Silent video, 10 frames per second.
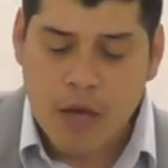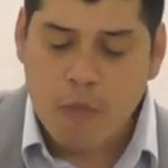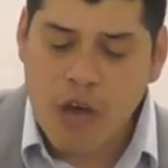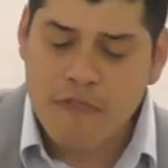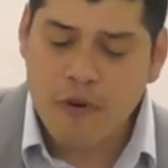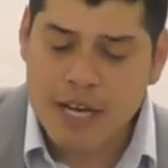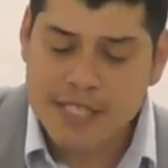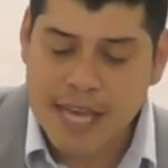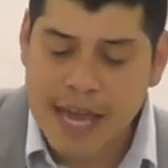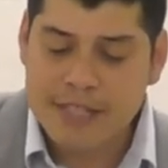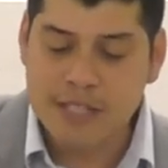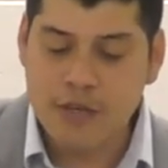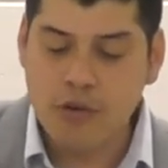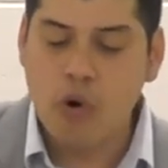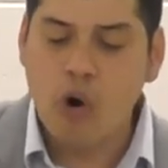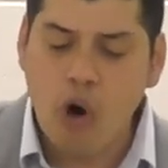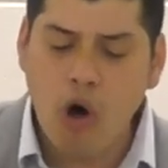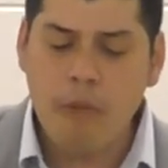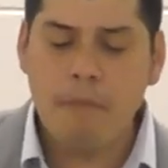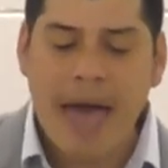Wherefore I say unto you,
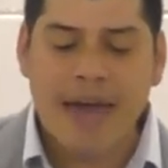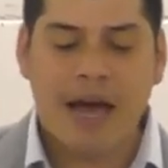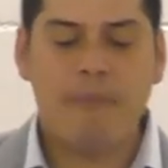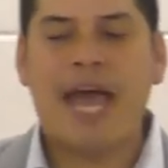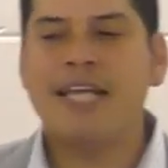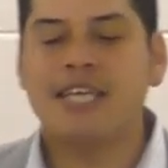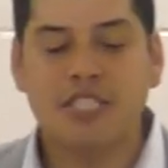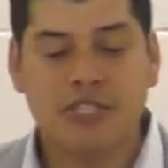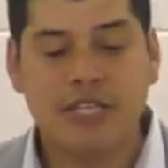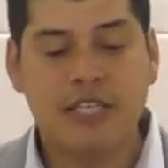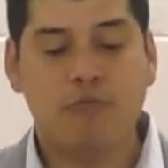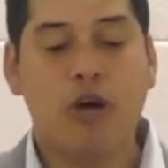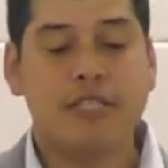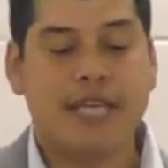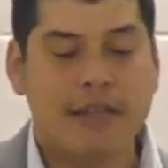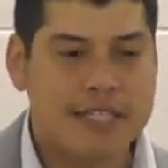all manner, pay attention to these words now.